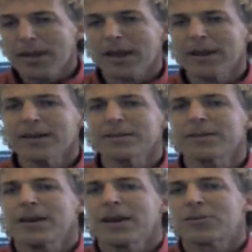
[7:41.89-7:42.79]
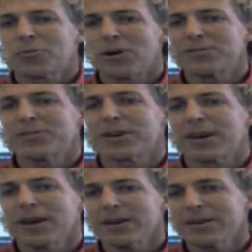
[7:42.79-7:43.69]
And it's once
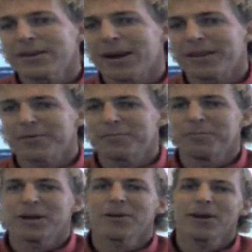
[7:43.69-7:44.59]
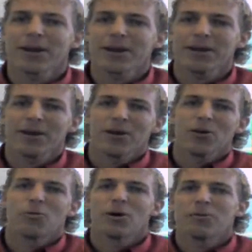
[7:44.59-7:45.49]
again kind of mirroring
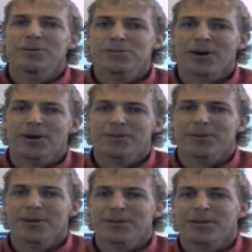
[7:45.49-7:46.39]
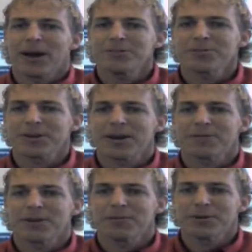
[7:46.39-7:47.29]
what we saw during the last
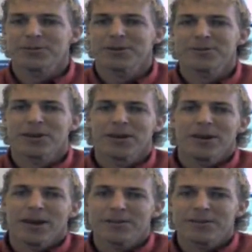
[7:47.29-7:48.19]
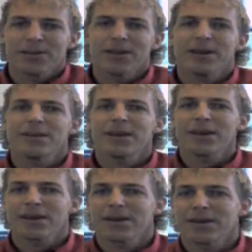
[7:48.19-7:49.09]
recovery, which is it's
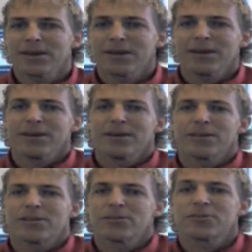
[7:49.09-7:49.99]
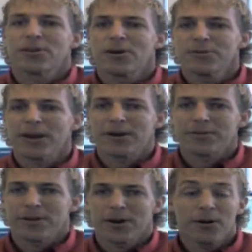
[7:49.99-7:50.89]
leading the slowdown.
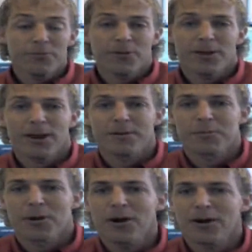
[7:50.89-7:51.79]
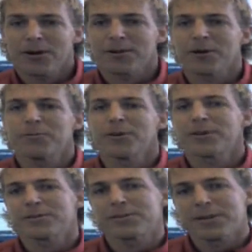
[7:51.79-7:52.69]
Hopefully I'm wrong, and hopefully
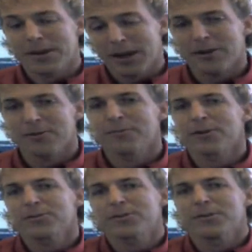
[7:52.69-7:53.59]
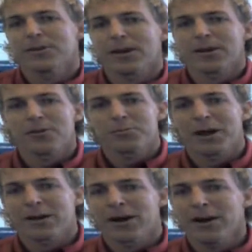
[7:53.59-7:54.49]
this indicator reverses and goes
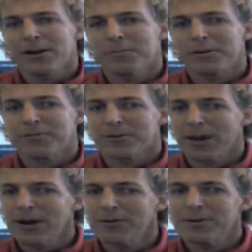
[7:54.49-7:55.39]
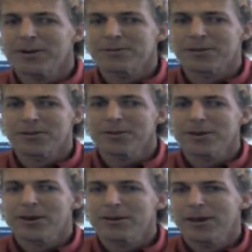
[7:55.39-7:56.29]
back higher, but for now it doesn't look
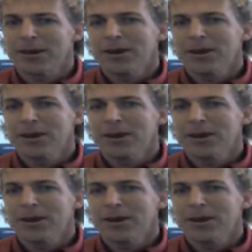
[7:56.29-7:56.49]
good.